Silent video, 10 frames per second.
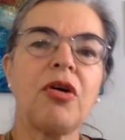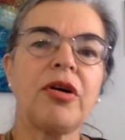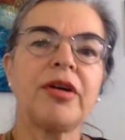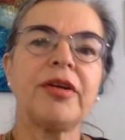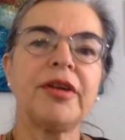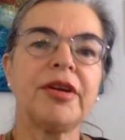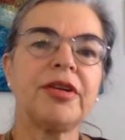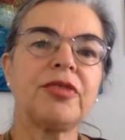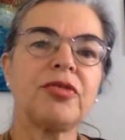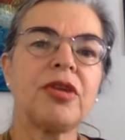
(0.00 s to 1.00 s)
long
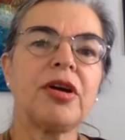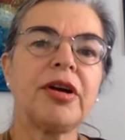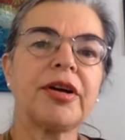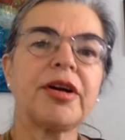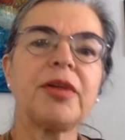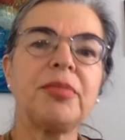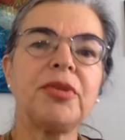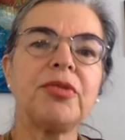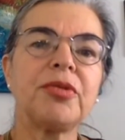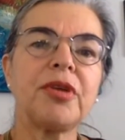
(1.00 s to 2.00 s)

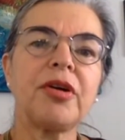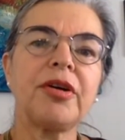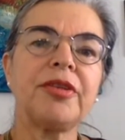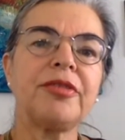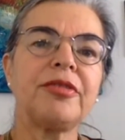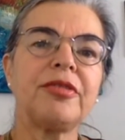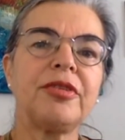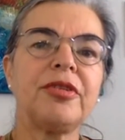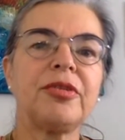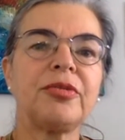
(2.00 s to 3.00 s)
commute on,
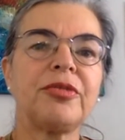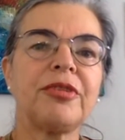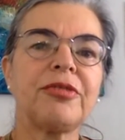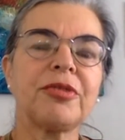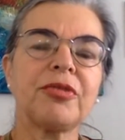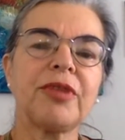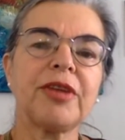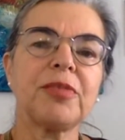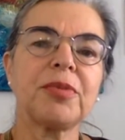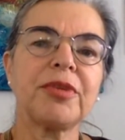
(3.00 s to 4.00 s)
district
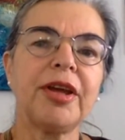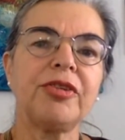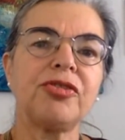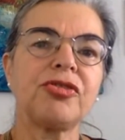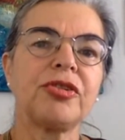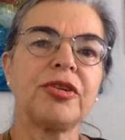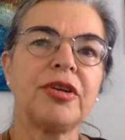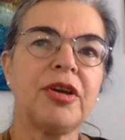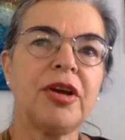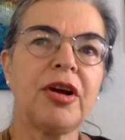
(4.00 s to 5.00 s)

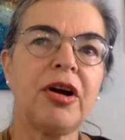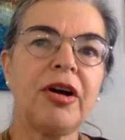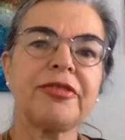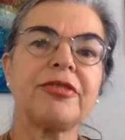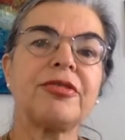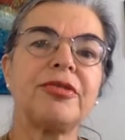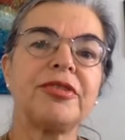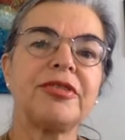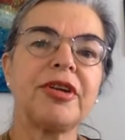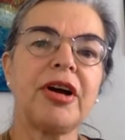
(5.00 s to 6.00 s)
transportation
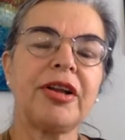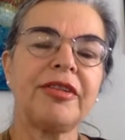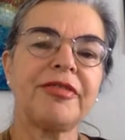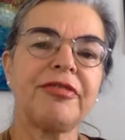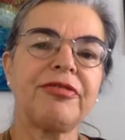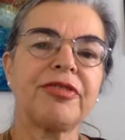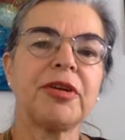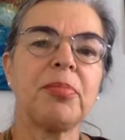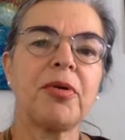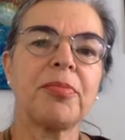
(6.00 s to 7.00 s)
constitute a denial of a
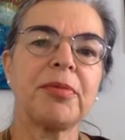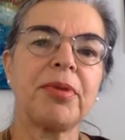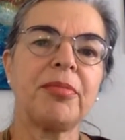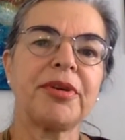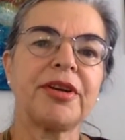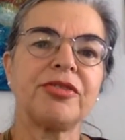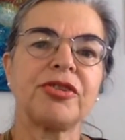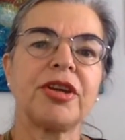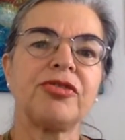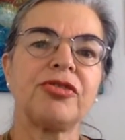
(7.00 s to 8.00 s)
free appropriate public
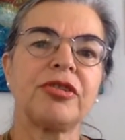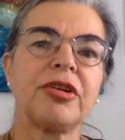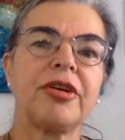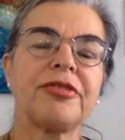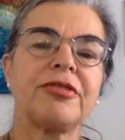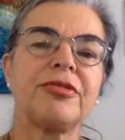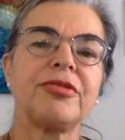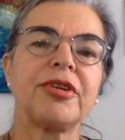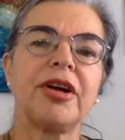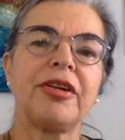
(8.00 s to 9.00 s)
education,
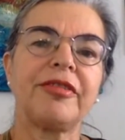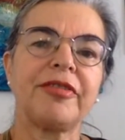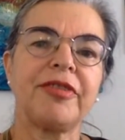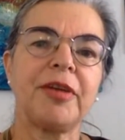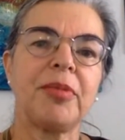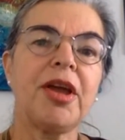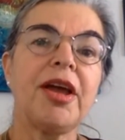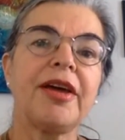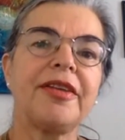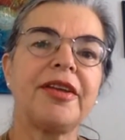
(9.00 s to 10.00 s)
constitute denial of a FAPE?
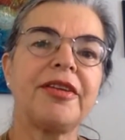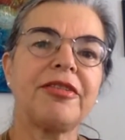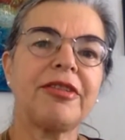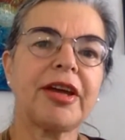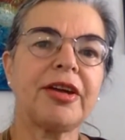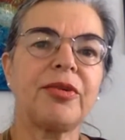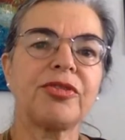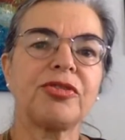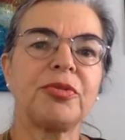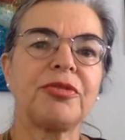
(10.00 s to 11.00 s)
And then the second
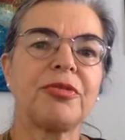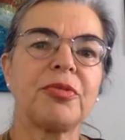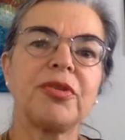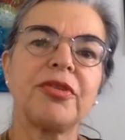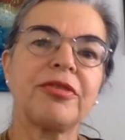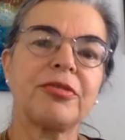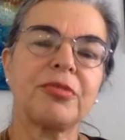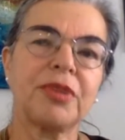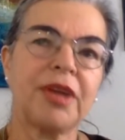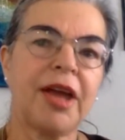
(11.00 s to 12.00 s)
question, which the reader
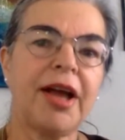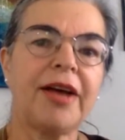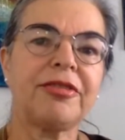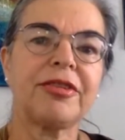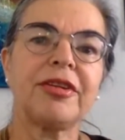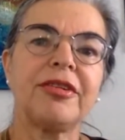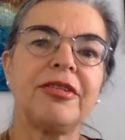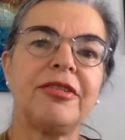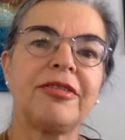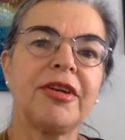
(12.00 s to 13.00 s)
doesn't really ask,
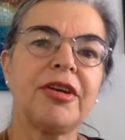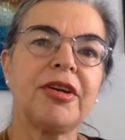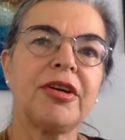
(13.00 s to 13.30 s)
is